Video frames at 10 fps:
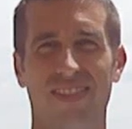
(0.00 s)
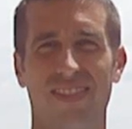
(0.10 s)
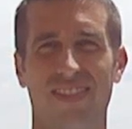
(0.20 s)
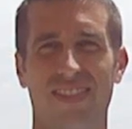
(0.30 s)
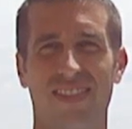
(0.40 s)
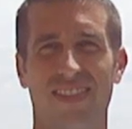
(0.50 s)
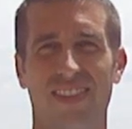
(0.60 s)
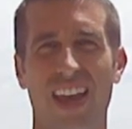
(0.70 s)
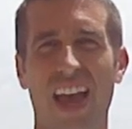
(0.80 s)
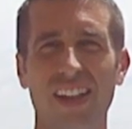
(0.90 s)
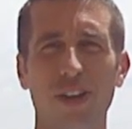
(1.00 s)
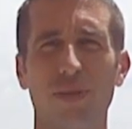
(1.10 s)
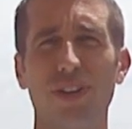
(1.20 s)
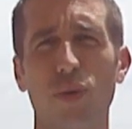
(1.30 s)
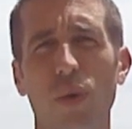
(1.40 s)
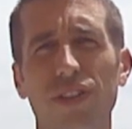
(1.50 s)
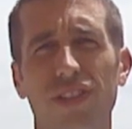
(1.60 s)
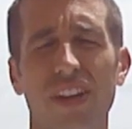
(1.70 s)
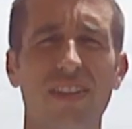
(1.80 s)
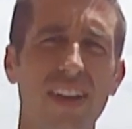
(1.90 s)
Hello, it's Richard
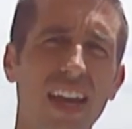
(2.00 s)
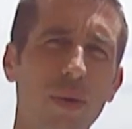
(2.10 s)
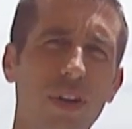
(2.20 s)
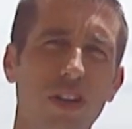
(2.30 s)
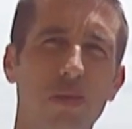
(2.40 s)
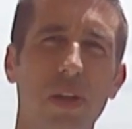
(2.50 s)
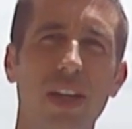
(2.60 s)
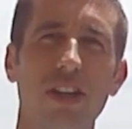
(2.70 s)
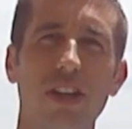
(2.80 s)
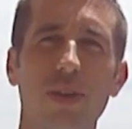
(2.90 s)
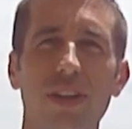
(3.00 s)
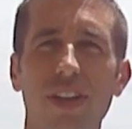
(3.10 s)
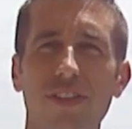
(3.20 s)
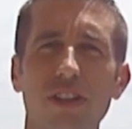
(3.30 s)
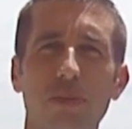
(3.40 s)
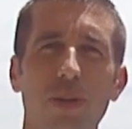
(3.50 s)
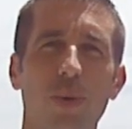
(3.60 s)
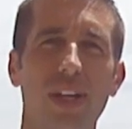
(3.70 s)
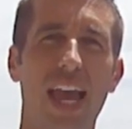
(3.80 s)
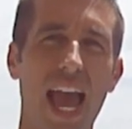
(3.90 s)
Wilson, and today I want to explain to you the difference
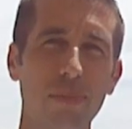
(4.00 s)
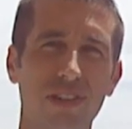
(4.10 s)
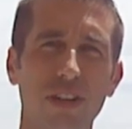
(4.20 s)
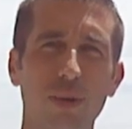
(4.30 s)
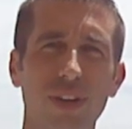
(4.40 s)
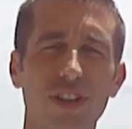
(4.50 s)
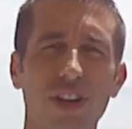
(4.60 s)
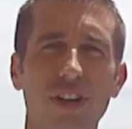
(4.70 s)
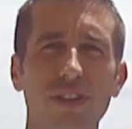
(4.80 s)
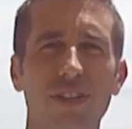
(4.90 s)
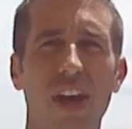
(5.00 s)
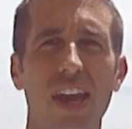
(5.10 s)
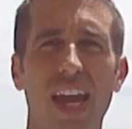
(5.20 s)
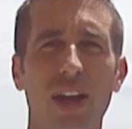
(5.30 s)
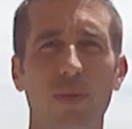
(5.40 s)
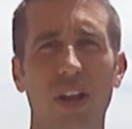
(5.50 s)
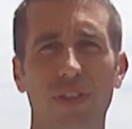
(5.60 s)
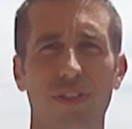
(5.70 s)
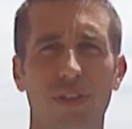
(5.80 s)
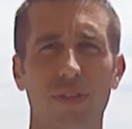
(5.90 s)
between absolute returns and
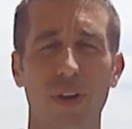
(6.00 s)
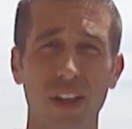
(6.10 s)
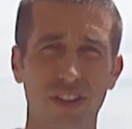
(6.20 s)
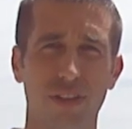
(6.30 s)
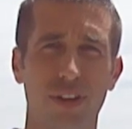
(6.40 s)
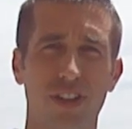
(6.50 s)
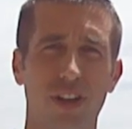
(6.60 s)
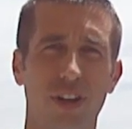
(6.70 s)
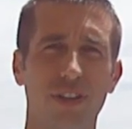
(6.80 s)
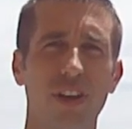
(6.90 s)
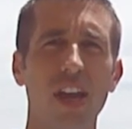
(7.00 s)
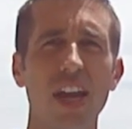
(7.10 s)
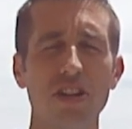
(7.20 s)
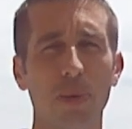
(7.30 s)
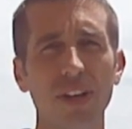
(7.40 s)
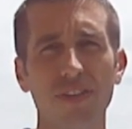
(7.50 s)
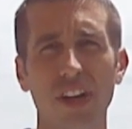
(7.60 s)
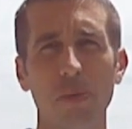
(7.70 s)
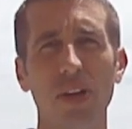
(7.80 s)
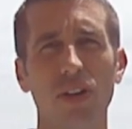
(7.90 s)
relative returns. It's a pretty
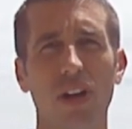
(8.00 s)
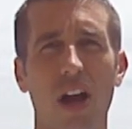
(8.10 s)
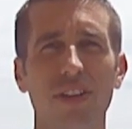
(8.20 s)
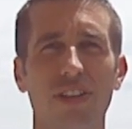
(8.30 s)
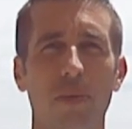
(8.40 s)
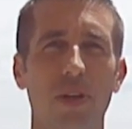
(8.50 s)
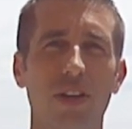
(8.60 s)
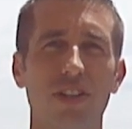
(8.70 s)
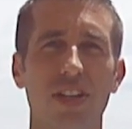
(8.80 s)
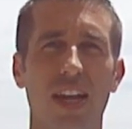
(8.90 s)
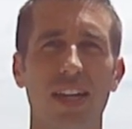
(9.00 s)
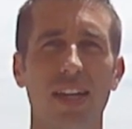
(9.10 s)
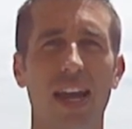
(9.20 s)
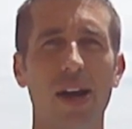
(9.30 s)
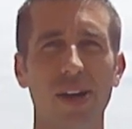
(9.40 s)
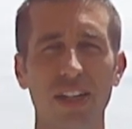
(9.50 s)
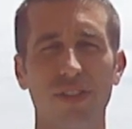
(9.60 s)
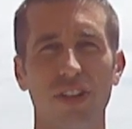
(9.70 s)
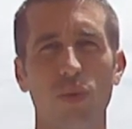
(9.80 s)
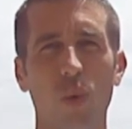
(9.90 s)
fundamental concept to understanding how hedge
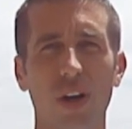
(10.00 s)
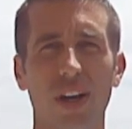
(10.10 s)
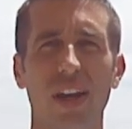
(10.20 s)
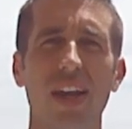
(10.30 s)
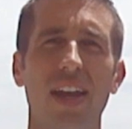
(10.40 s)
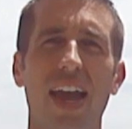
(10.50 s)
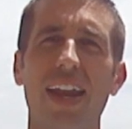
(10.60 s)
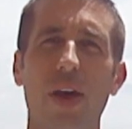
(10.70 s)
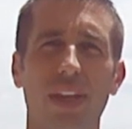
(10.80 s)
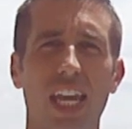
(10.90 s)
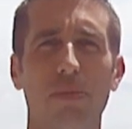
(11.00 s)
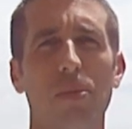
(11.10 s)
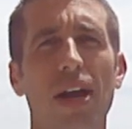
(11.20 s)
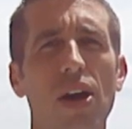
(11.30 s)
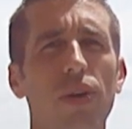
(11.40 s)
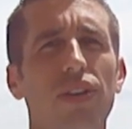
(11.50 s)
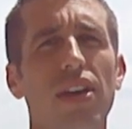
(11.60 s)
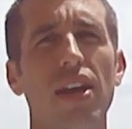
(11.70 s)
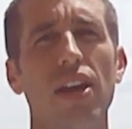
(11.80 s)
funds work and how they came about.